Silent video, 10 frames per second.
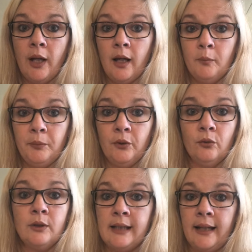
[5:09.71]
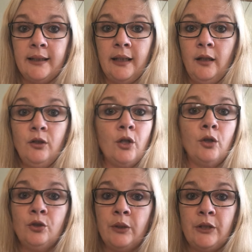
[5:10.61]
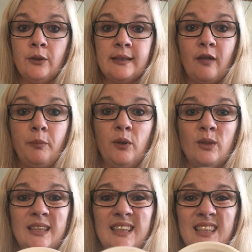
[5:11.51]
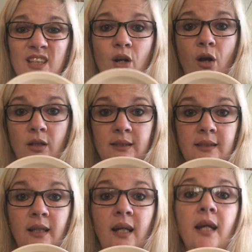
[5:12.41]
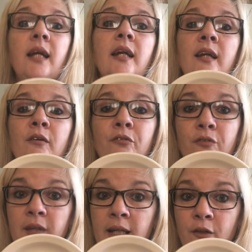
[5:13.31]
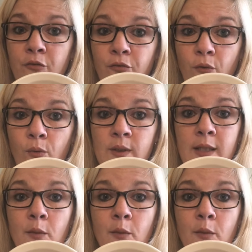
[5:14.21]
help you or daddy. Don't do it yourself because this is glass. If it falls